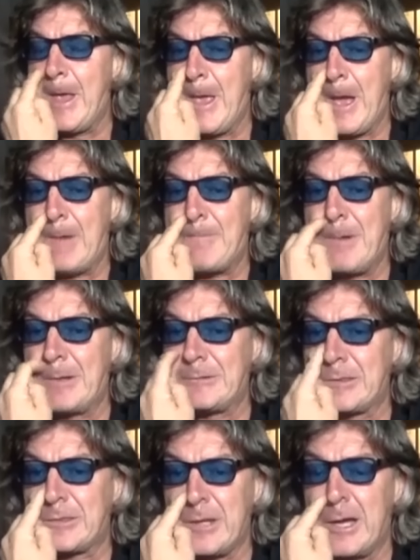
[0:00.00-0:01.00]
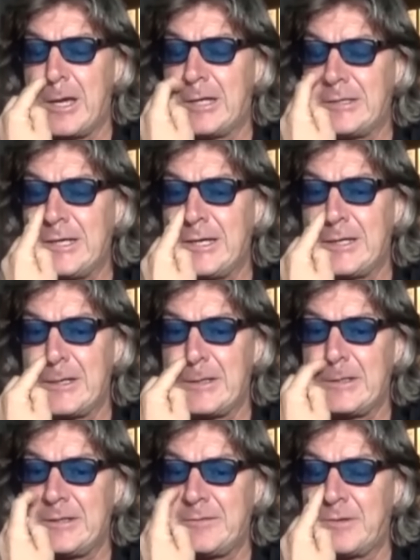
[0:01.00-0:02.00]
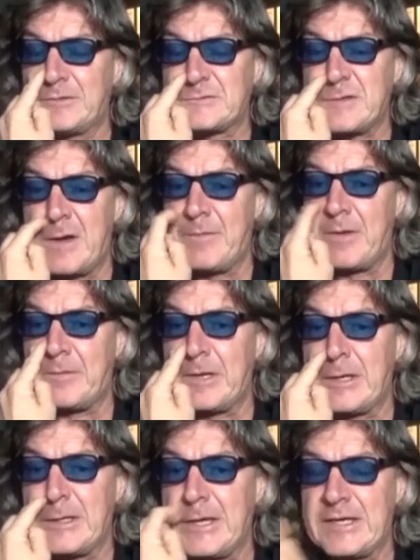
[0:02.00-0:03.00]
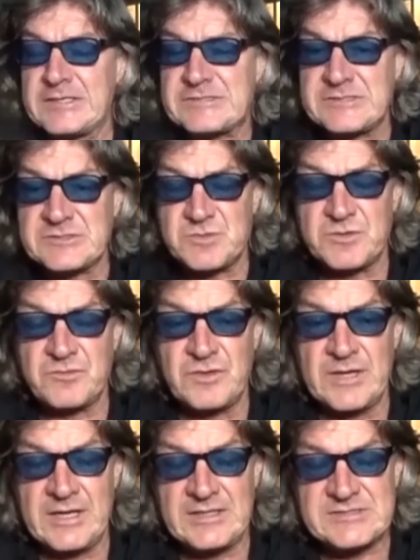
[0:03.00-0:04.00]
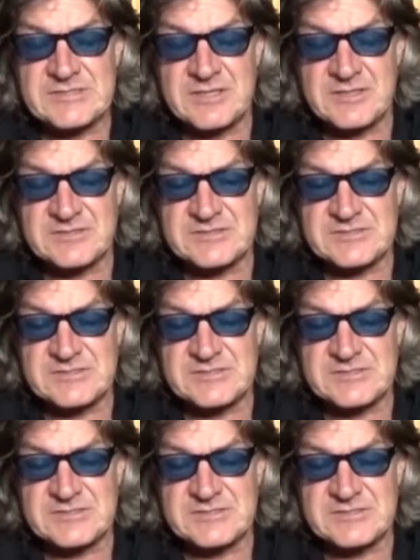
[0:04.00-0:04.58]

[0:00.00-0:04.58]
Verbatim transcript: a month, a year in a month's time. It'll be a year since we really started to